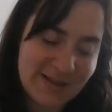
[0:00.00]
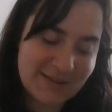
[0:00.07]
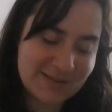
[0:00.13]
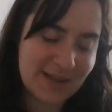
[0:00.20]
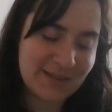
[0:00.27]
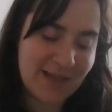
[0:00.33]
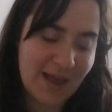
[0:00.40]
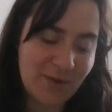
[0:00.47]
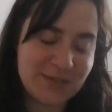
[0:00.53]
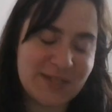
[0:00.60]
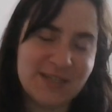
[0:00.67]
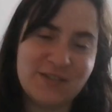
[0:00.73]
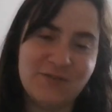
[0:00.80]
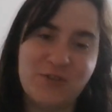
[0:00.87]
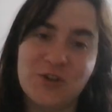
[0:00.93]
he said that was
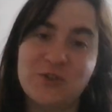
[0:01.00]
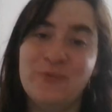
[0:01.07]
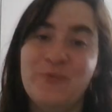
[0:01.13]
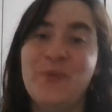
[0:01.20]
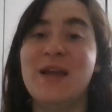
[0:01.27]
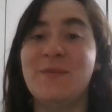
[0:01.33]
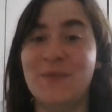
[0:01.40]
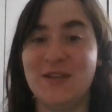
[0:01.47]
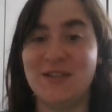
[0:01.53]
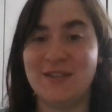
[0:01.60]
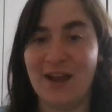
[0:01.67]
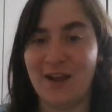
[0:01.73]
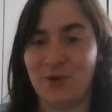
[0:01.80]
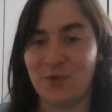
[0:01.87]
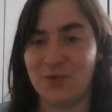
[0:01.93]
his first big
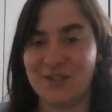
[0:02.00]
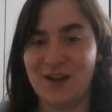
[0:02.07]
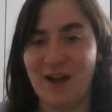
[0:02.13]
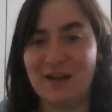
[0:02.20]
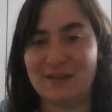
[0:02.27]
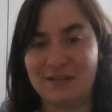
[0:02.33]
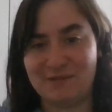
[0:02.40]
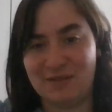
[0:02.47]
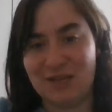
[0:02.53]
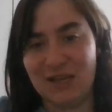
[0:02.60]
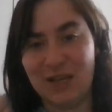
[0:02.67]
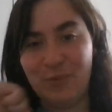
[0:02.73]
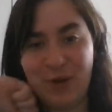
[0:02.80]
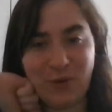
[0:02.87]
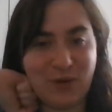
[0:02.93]
mistake was not
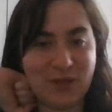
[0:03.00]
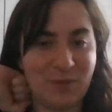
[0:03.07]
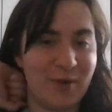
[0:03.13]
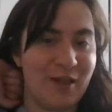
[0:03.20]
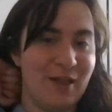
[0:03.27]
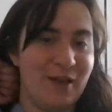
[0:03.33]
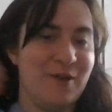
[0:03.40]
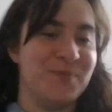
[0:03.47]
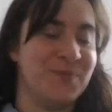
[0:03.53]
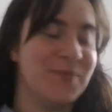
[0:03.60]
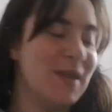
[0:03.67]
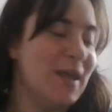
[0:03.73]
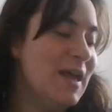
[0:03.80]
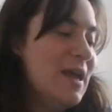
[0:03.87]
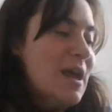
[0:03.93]
sleeping with the pillow.
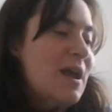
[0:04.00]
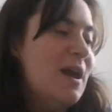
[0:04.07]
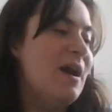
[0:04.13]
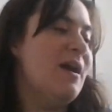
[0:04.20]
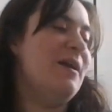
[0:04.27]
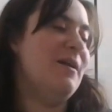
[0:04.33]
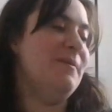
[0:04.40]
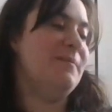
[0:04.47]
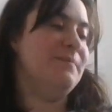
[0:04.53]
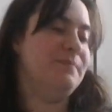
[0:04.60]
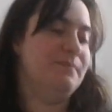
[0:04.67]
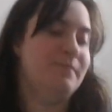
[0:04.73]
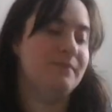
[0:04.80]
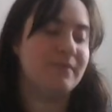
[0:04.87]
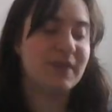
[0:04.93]
Um,
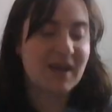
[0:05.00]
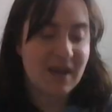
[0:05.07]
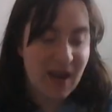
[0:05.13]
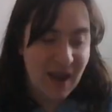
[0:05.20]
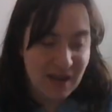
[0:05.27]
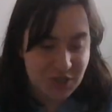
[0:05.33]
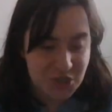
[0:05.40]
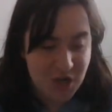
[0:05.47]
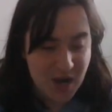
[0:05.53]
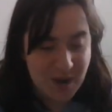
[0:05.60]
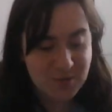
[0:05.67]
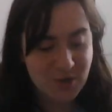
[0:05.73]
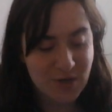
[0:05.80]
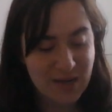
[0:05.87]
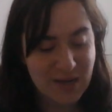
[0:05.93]
the next
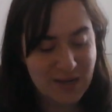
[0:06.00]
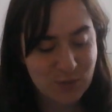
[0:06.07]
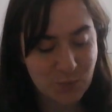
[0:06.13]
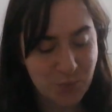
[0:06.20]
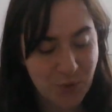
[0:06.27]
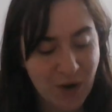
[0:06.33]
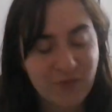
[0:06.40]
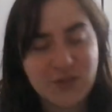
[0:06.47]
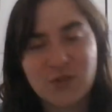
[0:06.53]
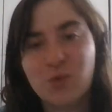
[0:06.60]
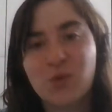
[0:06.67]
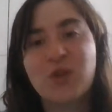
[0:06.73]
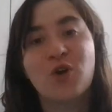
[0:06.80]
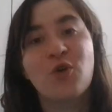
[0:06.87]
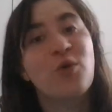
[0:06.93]
chapter is Breakfast
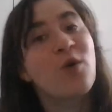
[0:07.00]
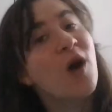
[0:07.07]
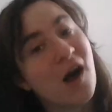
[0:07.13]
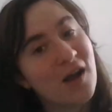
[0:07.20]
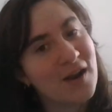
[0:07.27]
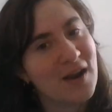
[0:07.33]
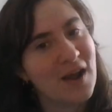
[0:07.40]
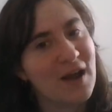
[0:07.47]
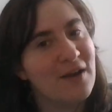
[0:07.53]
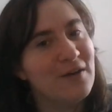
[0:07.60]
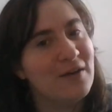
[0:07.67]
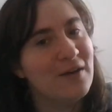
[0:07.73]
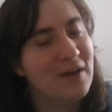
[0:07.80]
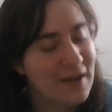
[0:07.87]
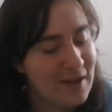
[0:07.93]
with a
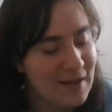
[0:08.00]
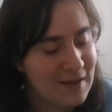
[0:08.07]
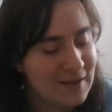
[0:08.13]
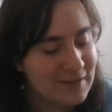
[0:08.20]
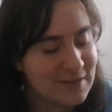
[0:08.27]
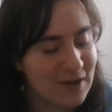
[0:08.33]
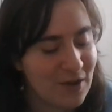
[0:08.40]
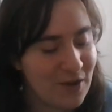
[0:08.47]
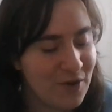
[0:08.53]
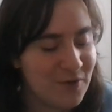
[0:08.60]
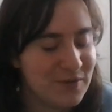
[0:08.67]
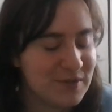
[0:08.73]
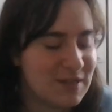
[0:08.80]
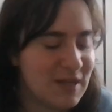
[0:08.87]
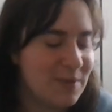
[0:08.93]
Crocodile.
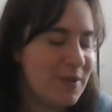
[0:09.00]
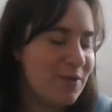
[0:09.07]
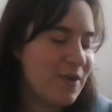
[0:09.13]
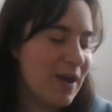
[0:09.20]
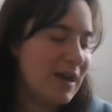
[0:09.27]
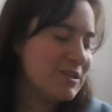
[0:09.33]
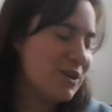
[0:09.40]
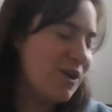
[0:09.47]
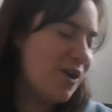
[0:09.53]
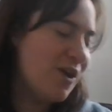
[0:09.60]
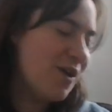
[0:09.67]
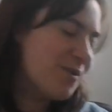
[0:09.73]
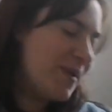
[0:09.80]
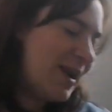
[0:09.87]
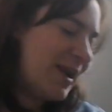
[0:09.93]
So some of you guys are
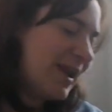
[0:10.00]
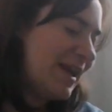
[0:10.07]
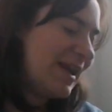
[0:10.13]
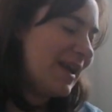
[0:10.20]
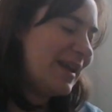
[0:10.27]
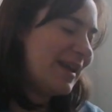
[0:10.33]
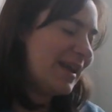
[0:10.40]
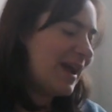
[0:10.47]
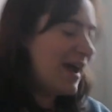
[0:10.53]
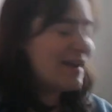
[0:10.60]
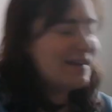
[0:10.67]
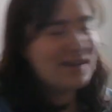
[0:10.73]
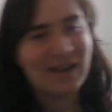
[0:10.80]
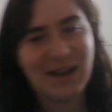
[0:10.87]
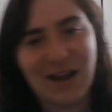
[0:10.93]
already getting an
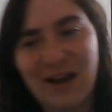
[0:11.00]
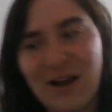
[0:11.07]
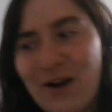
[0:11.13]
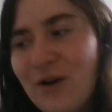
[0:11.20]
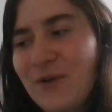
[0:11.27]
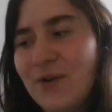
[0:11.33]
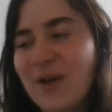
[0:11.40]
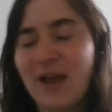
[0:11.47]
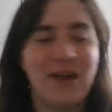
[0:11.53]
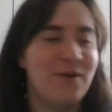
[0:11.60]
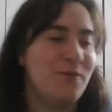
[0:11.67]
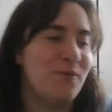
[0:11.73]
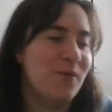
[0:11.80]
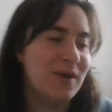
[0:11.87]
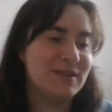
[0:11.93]
idea.
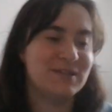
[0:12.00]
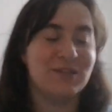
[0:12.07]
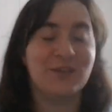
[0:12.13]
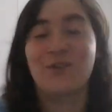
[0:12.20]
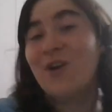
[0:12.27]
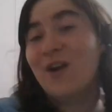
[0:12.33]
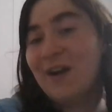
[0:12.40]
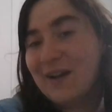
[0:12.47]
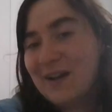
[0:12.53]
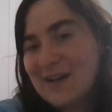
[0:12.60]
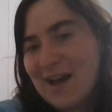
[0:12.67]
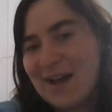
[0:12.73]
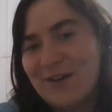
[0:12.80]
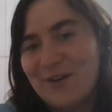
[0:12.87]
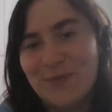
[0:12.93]
Okay, what does the
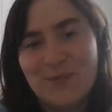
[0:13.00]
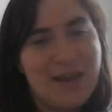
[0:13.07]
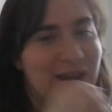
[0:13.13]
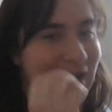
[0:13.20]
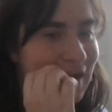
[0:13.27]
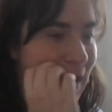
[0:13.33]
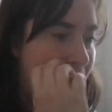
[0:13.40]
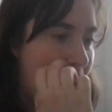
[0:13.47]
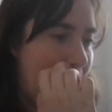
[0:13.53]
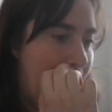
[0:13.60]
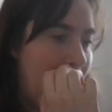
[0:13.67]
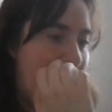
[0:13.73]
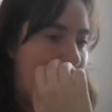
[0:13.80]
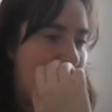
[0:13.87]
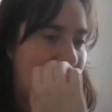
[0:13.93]
crocodile mean?
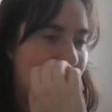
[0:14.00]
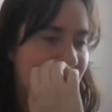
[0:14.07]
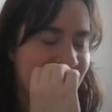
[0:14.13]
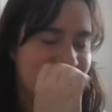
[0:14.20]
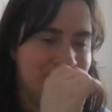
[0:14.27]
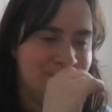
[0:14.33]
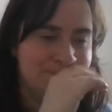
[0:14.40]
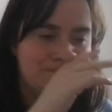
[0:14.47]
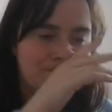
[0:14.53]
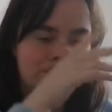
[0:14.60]
Um,